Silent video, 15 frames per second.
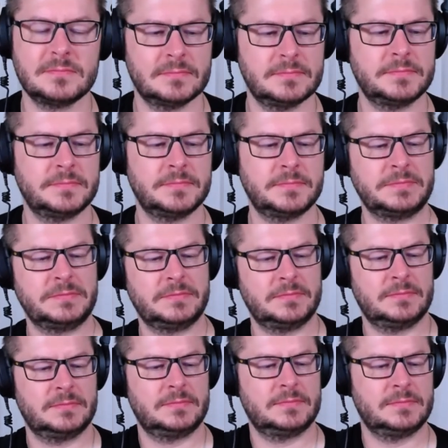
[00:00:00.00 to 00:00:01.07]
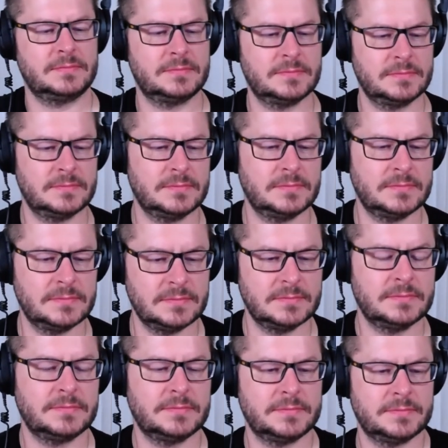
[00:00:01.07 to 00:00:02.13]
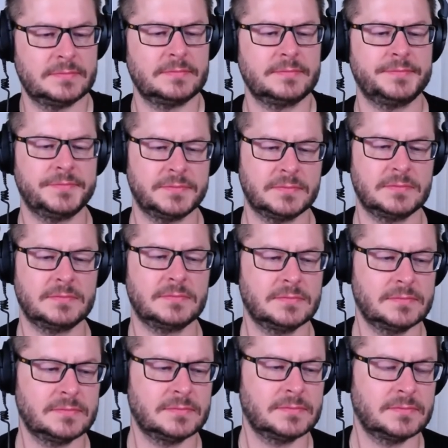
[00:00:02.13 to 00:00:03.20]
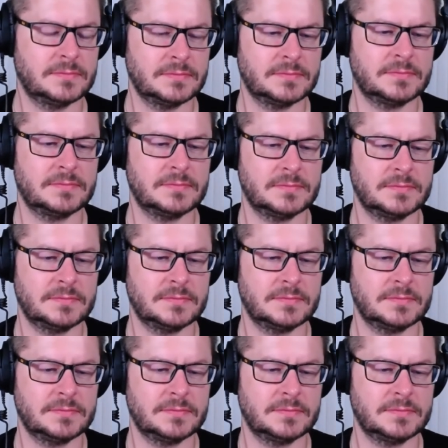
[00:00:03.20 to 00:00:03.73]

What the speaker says: No words are spoken by the person on screen.